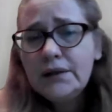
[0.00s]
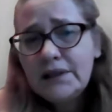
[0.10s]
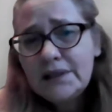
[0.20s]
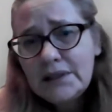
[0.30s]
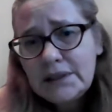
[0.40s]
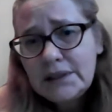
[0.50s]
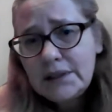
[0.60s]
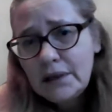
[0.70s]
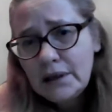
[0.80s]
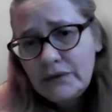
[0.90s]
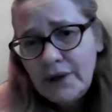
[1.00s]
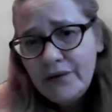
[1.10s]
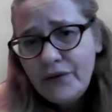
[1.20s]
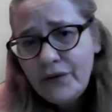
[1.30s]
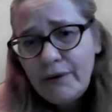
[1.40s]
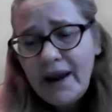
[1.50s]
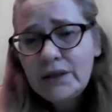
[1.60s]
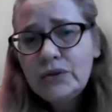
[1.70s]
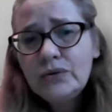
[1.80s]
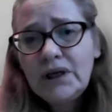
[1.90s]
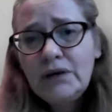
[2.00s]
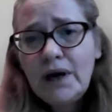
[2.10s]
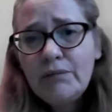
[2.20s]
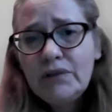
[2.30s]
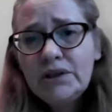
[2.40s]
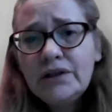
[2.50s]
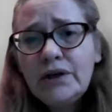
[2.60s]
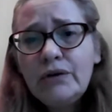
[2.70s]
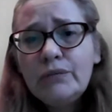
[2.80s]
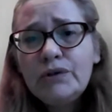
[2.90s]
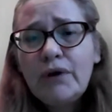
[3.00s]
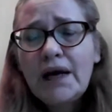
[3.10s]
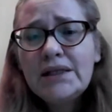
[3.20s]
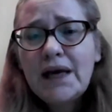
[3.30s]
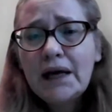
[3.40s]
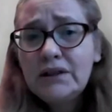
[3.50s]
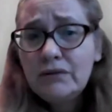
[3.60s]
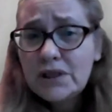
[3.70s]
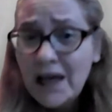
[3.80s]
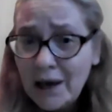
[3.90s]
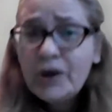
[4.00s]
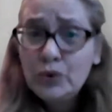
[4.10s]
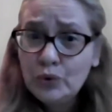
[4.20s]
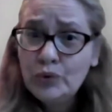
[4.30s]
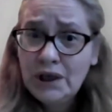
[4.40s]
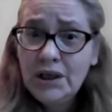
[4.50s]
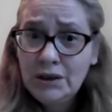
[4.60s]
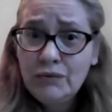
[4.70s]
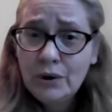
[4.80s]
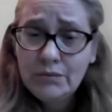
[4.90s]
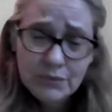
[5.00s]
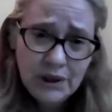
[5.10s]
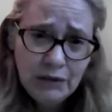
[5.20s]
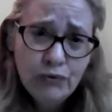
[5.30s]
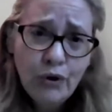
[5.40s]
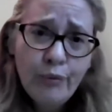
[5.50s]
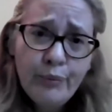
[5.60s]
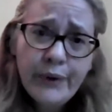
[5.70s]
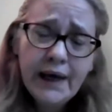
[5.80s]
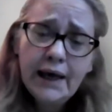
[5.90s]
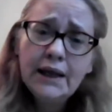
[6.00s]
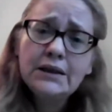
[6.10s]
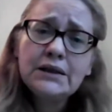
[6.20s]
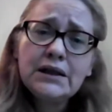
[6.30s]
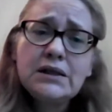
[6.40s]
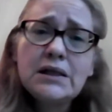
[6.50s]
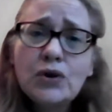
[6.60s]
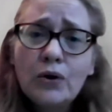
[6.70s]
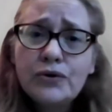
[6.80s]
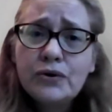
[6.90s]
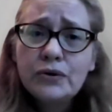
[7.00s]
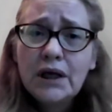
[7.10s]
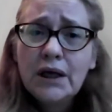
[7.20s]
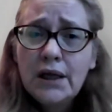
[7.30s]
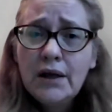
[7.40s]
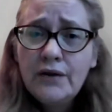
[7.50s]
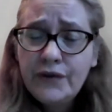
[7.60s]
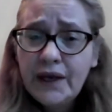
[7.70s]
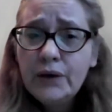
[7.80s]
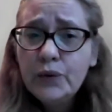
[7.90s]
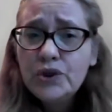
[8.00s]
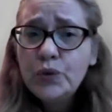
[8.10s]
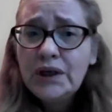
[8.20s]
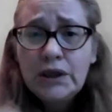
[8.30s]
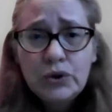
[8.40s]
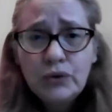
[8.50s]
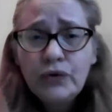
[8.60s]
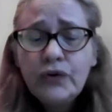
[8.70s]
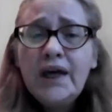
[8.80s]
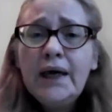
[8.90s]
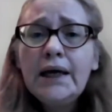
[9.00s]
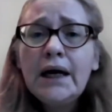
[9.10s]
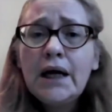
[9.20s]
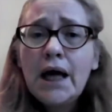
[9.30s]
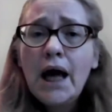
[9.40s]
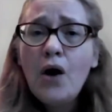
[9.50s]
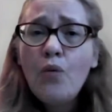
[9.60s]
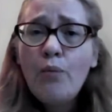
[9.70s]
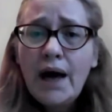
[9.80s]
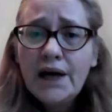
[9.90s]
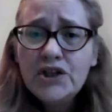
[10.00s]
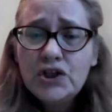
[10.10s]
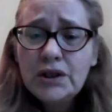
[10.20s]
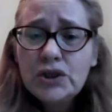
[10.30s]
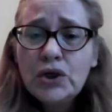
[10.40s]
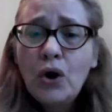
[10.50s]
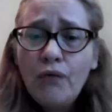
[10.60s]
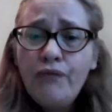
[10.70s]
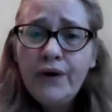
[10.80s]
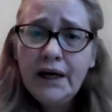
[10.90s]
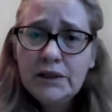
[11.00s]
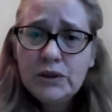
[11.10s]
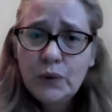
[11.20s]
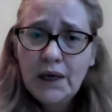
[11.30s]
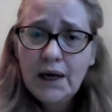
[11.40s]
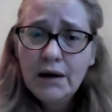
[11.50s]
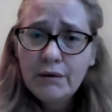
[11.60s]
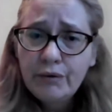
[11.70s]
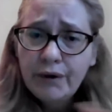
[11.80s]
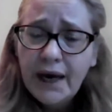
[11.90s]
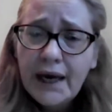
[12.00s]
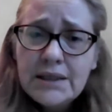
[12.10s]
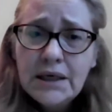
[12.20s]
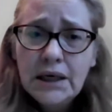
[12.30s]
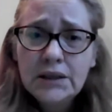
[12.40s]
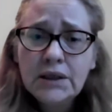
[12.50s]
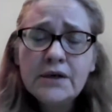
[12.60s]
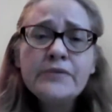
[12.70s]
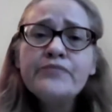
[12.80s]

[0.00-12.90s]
this death threat to the environmental and human rights activists coming to the Europe. And this is also the thing which we need to think, how much these conflicts we are created